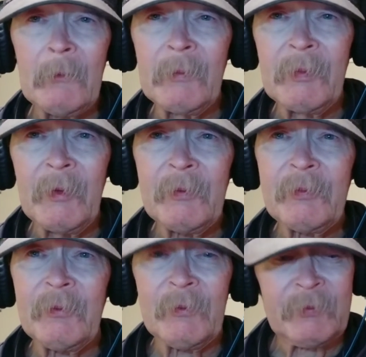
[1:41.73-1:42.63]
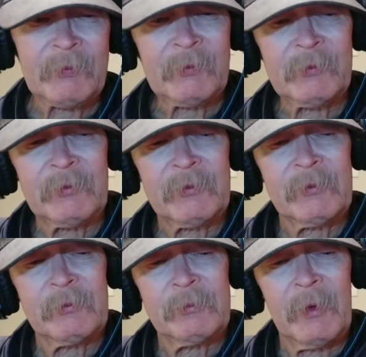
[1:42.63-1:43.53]
But those folks couldn't
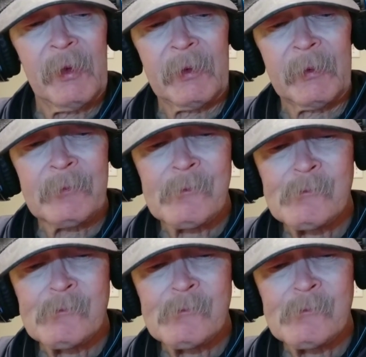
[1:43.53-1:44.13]
shoot back.